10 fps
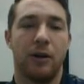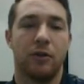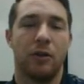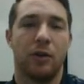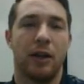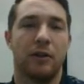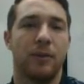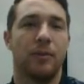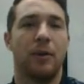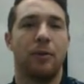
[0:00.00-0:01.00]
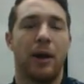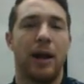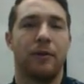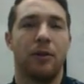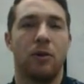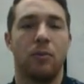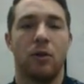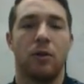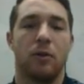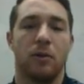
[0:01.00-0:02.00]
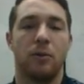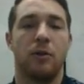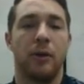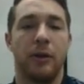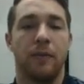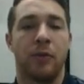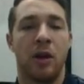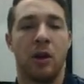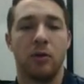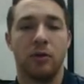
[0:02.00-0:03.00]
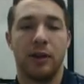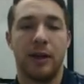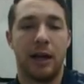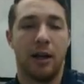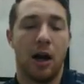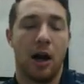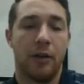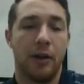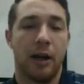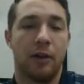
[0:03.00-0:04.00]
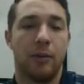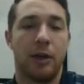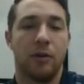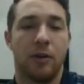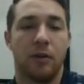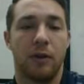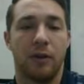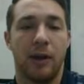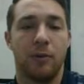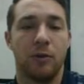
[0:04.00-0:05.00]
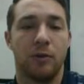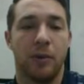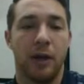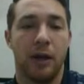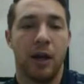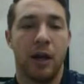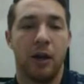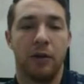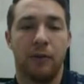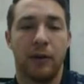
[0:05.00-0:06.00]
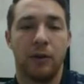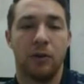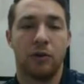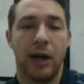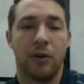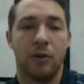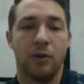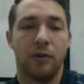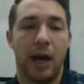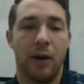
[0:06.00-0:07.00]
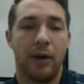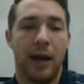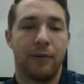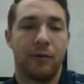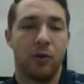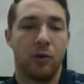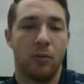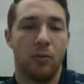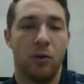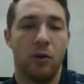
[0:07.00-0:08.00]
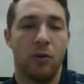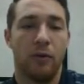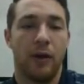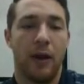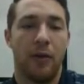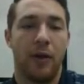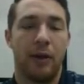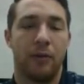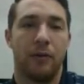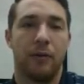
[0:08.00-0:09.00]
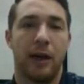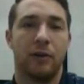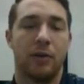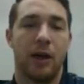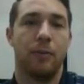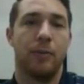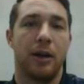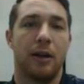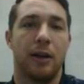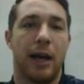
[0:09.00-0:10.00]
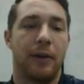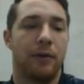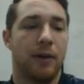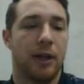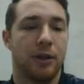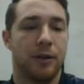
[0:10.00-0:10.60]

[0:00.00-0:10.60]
So again, sometimes you might have to do more than one movement. We'll see that on the next page with those examples, but to fit those triangles, I would have to move and then reflect, so that would be a glide reflection.